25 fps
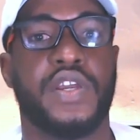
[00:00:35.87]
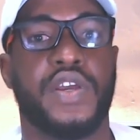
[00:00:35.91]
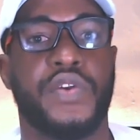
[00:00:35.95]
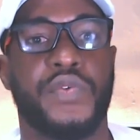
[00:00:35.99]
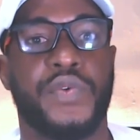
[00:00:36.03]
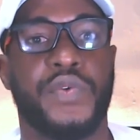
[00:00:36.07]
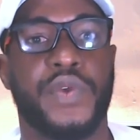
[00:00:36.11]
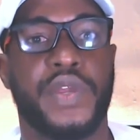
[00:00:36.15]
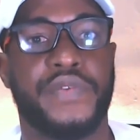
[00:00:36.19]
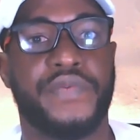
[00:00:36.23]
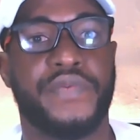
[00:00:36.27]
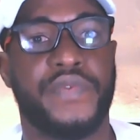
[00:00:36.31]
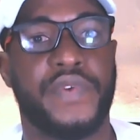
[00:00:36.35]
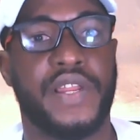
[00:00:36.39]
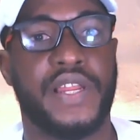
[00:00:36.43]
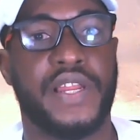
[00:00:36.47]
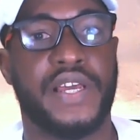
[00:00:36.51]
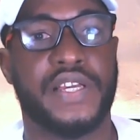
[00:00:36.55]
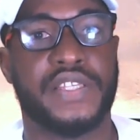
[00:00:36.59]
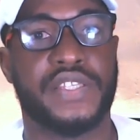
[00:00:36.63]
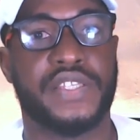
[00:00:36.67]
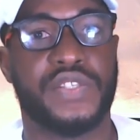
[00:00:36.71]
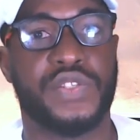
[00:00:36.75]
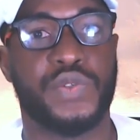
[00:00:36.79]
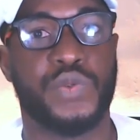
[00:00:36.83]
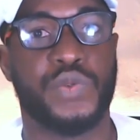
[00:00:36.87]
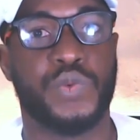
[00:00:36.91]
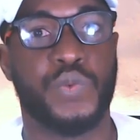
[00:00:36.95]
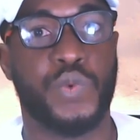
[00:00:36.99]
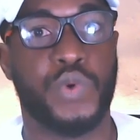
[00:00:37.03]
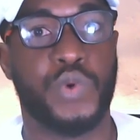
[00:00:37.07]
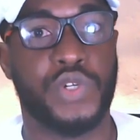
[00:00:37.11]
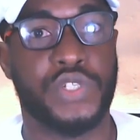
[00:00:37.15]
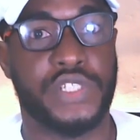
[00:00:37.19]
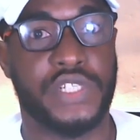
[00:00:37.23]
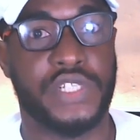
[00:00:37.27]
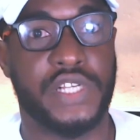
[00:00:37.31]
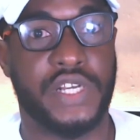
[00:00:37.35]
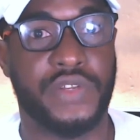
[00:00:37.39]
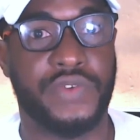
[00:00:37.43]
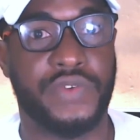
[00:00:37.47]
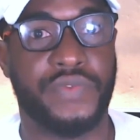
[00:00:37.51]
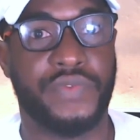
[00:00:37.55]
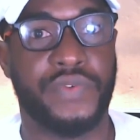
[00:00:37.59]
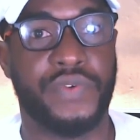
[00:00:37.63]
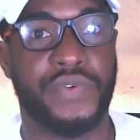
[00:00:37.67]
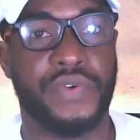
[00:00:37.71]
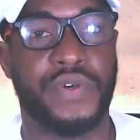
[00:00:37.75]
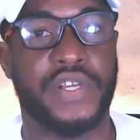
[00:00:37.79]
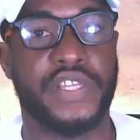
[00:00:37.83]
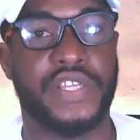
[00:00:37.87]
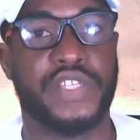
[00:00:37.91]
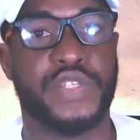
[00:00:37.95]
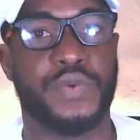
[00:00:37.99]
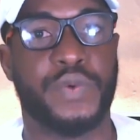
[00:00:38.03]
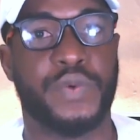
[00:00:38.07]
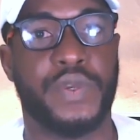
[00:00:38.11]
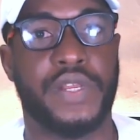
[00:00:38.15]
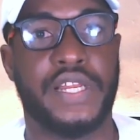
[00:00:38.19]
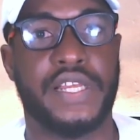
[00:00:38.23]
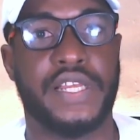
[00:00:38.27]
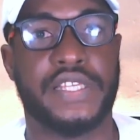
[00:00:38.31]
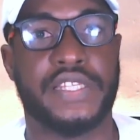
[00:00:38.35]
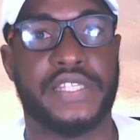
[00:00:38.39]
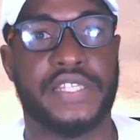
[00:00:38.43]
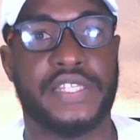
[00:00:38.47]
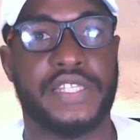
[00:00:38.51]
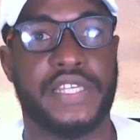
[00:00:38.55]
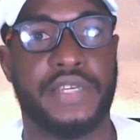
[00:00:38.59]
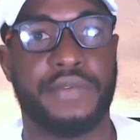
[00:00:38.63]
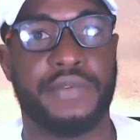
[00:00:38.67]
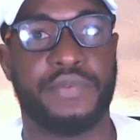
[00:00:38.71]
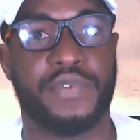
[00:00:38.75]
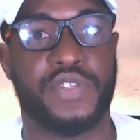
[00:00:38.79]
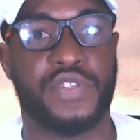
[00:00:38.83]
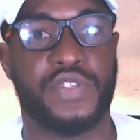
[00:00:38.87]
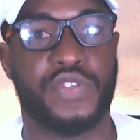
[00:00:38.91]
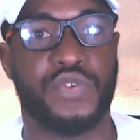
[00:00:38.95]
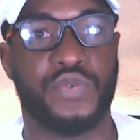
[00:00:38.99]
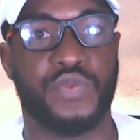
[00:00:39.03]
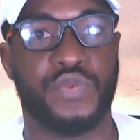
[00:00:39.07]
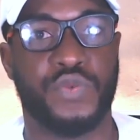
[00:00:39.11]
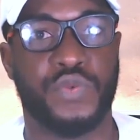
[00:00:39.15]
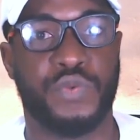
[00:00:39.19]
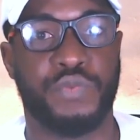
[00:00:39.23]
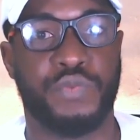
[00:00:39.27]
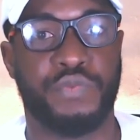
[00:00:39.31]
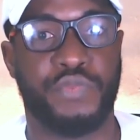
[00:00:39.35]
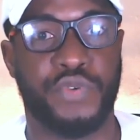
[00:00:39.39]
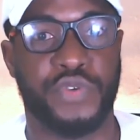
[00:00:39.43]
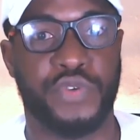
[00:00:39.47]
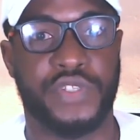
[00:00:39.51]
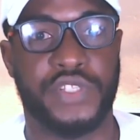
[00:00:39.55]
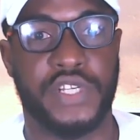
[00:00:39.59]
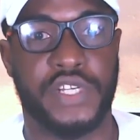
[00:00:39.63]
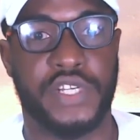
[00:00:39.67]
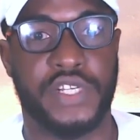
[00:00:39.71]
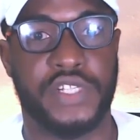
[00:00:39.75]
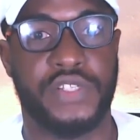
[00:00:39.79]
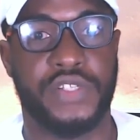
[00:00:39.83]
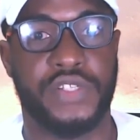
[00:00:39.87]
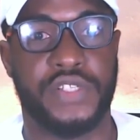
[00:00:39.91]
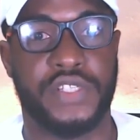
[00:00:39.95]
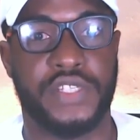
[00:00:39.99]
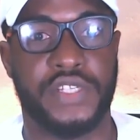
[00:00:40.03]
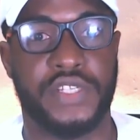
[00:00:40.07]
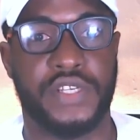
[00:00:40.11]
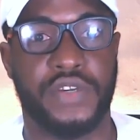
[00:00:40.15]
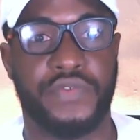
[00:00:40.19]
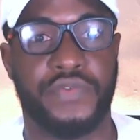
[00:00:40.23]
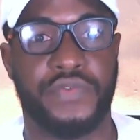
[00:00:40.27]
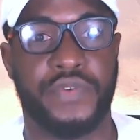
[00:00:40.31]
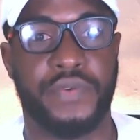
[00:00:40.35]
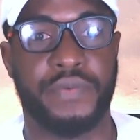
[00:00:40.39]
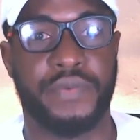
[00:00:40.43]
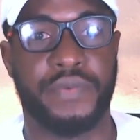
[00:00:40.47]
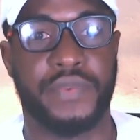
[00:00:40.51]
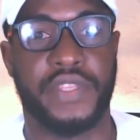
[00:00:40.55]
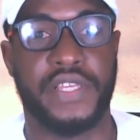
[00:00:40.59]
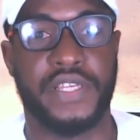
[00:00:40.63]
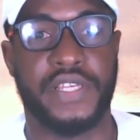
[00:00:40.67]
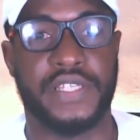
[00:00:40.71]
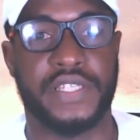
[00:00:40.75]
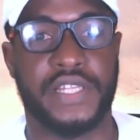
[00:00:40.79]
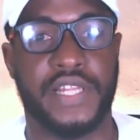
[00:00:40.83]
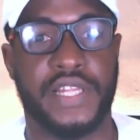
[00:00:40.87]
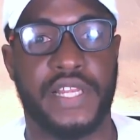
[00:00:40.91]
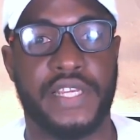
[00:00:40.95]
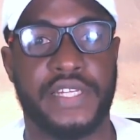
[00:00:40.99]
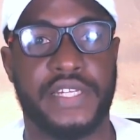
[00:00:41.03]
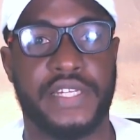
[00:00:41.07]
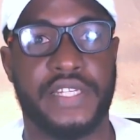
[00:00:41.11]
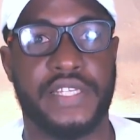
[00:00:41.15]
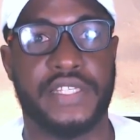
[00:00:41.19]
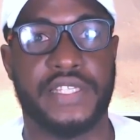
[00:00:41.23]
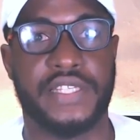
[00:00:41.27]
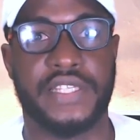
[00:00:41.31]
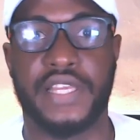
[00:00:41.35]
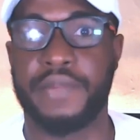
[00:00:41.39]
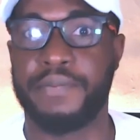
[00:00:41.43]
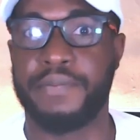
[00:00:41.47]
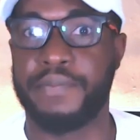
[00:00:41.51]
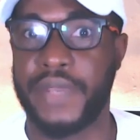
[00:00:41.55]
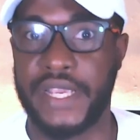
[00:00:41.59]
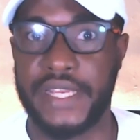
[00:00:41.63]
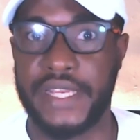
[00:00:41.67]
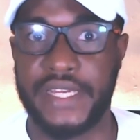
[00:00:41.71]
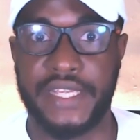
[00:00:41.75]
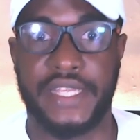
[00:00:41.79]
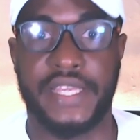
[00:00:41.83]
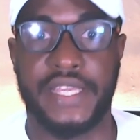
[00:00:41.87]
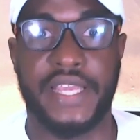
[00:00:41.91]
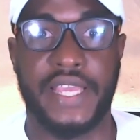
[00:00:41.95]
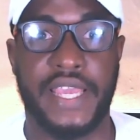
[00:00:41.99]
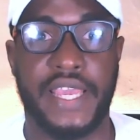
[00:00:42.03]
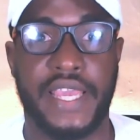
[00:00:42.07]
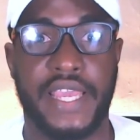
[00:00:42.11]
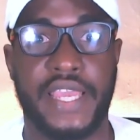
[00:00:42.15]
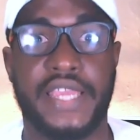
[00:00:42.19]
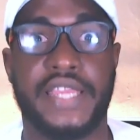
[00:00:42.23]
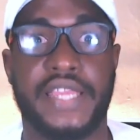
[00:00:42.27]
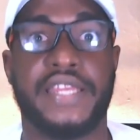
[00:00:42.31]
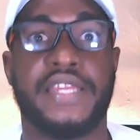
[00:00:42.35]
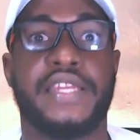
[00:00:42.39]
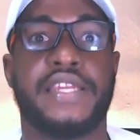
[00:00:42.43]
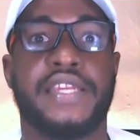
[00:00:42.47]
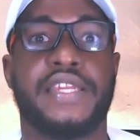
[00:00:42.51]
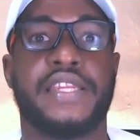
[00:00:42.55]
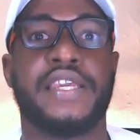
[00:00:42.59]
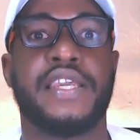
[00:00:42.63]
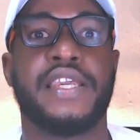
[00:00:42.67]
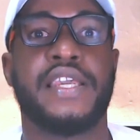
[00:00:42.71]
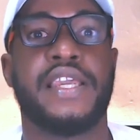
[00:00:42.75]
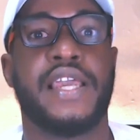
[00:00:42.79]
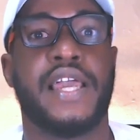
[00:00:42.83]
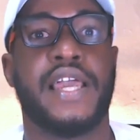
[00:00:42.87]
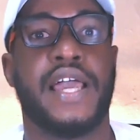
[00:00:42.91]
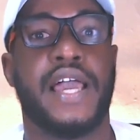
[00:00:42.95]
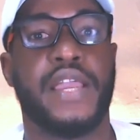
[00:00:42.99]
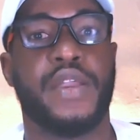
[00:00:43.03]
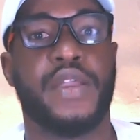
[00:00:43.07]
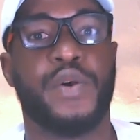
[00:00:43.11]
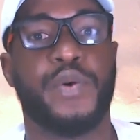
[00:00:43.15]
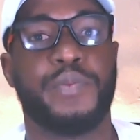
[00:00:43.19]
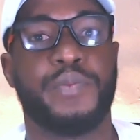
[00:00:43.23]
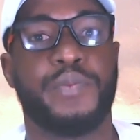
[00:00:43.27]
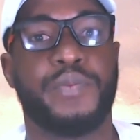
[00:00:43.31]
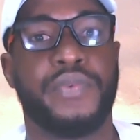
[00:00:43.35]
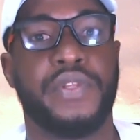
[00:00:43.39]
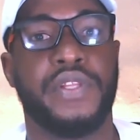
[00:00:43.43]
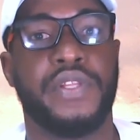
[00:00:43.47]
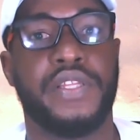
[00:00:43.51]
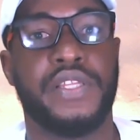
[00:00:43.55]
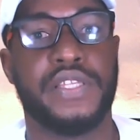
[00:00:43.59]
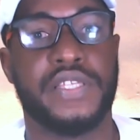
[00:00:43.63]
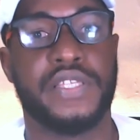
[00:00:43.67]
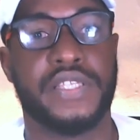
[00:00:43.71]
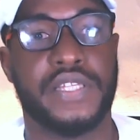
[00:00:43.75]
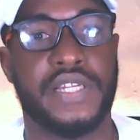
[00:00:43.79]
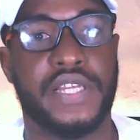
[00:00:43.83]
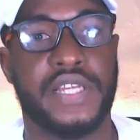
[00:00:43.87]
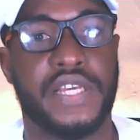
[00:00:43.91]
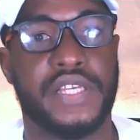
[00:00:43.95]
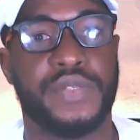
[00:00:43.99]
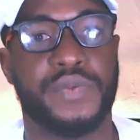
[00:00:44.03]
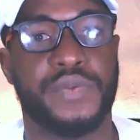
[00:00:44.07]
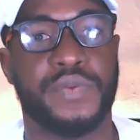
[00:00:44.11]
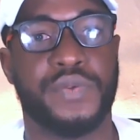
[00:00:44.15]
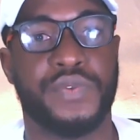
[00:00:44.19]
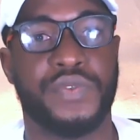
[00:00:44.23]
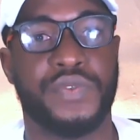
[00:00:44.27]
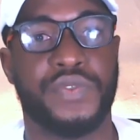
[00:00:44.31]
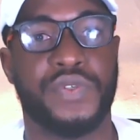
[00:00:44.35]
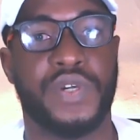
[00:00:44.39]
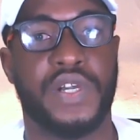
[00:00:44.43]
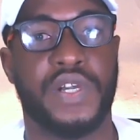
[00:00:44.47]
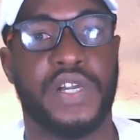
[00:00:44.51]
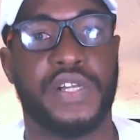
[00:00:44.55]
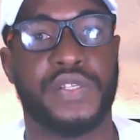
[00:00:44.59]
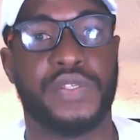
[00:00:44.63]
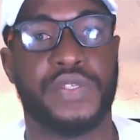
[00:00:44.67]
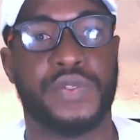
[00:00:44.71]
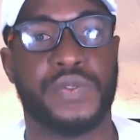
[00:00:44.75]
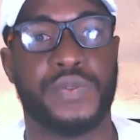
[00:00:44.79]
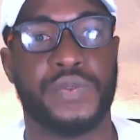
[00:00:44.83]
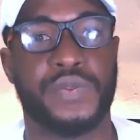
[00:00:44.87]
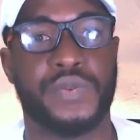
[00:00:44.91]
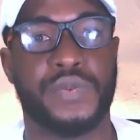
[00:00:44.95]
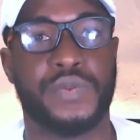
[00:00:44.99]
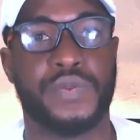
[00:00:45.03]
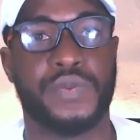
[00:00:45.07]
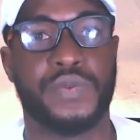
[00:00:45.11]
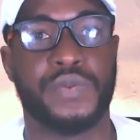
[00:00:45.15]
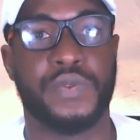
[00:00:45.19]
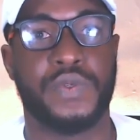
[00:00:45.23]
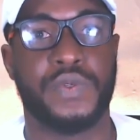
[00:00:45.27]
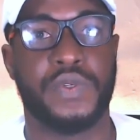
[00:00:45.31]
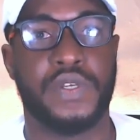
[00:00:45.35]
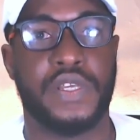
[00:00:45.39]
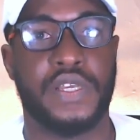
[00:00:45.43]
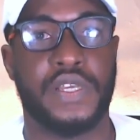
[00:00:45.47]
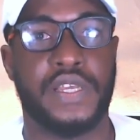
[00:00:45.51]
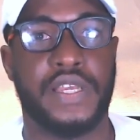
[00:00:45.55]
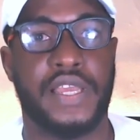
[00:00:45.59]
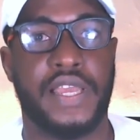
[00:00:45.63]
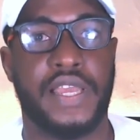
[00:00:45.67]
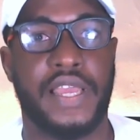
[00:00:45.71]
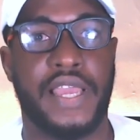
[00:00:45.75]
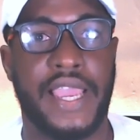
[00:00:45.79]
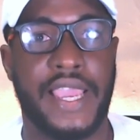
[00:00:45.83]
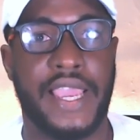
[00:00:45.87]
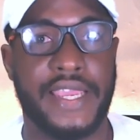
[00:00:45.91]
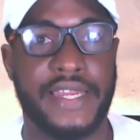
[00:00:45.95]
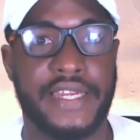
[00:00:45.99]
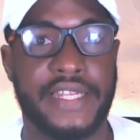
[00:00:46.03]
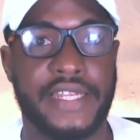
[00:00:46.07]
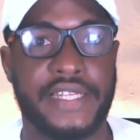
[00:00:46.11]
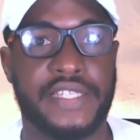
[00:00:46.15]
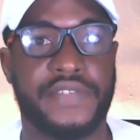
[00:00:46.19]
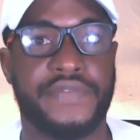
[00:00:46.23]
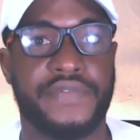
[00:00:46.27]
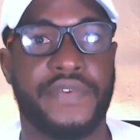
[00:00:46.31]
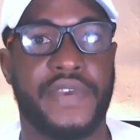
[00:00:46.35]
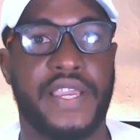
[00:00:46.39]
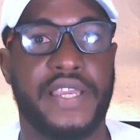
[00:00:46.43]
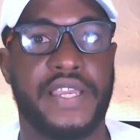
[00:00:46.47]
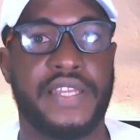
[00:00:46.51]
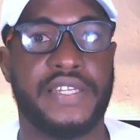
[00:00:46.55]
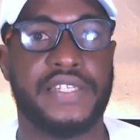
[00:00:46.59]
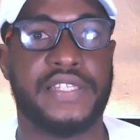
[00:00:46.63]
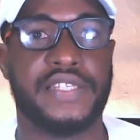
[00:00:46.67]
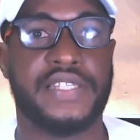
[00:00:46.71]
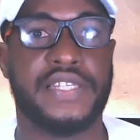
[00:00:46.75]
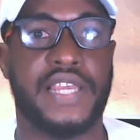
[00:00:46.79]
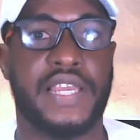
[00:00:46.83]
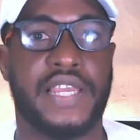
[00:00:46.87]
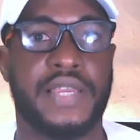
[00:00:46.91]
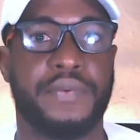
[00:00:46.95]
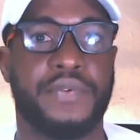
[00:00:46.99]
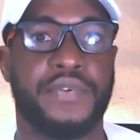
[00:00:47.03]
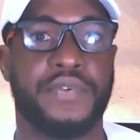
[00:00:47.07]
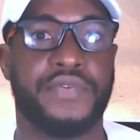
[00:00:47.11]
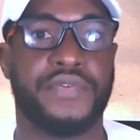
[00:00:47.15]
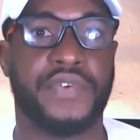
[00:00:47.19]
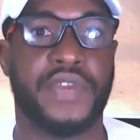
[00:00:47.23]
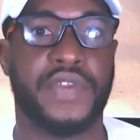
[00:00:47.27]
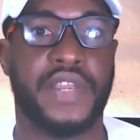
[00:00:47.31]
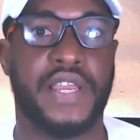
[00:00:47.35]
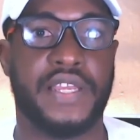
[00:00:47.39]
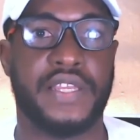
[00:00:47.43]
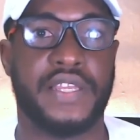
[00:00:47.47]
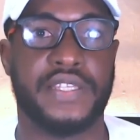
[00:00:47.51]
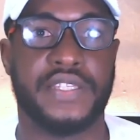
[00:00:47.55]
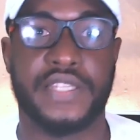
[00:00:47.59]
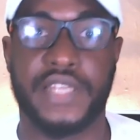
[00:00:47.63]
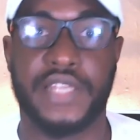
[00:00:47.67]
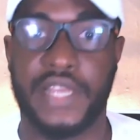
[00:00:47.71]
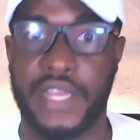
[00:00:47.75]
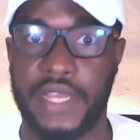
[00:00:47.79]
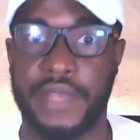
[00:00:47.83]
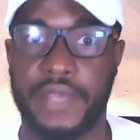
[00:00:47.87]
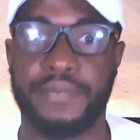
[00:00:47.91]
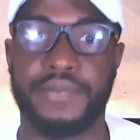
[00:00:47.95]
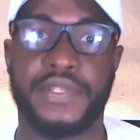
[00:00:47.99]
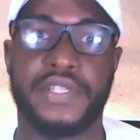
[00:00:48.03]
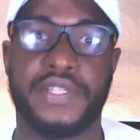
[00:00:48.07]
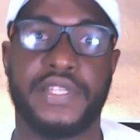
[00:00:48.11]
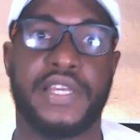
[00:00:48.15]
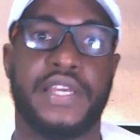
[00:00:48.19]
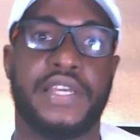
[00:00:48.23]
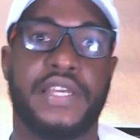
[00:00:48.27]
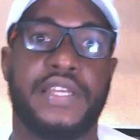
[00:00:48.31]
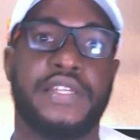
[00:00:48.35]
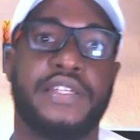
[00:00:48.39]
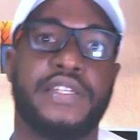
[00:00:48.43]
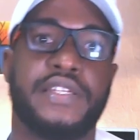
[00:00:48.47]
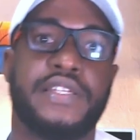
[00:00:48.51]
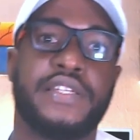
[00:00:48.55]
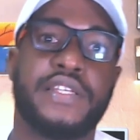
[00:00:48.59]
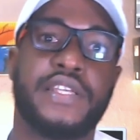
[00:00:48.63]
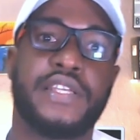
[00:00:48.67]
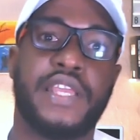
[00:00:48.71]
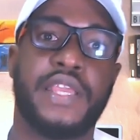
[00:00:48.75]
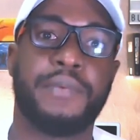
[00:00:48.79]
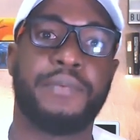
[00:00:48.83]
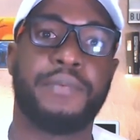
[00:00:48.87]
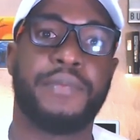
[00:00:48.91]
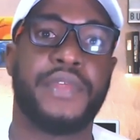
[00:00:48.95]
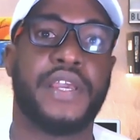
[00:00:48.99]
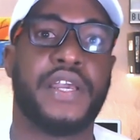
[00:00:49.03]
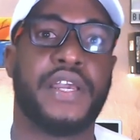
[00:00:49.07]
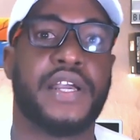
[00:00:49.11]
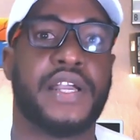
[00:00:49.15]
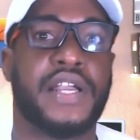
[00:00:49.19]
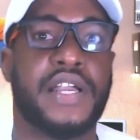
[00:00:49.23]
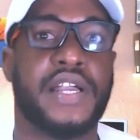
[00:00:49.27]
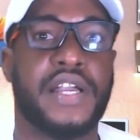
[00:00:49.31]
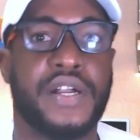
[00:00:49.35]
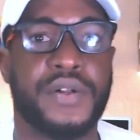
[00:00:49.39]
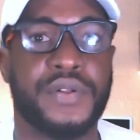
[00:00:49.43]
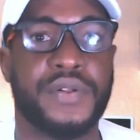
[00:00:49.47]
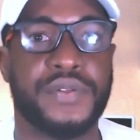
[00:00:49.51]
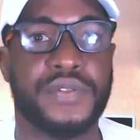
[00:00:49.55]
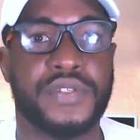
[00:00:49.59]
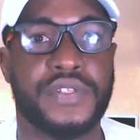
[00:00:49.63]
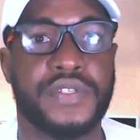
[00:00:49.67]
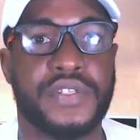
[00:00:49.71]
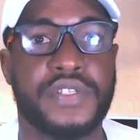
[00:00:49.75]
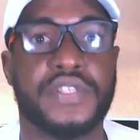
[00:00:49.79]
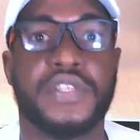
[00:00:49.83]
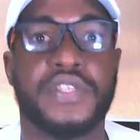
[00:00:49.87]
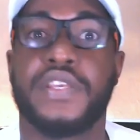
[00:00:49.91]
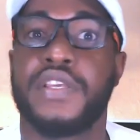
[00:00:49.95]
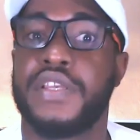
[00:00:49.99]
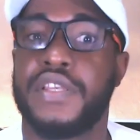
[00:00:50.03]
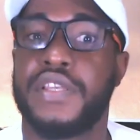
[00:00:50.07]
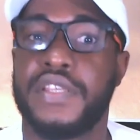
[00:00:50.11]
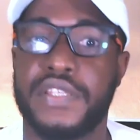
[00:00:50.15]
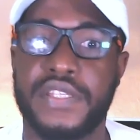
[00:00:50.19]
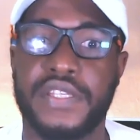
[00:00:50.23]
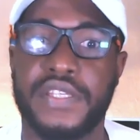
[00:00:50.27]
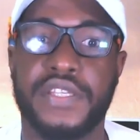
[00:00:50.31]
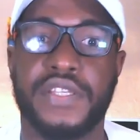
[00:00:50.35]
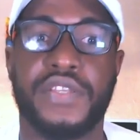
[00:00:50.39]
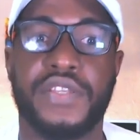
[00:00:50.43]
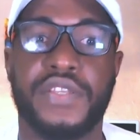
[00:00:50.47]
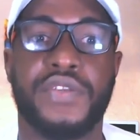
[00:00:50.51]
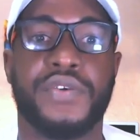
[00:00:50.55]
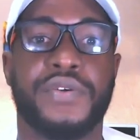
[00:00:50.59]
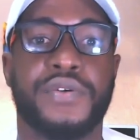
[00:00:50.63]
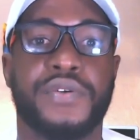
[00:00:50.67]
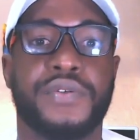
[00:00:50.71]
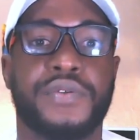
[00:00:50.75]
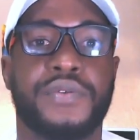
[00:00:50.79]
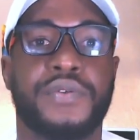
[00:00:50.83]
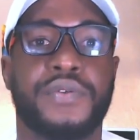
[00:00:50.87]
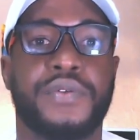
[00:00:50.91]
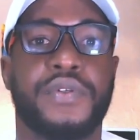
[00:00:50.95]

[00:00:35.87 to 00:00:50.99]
red flags to watch out for, as well as steps to protect yourself from things like this. And by the end, I hope listeners will know how to identify this type of scams and keep their accounts secure.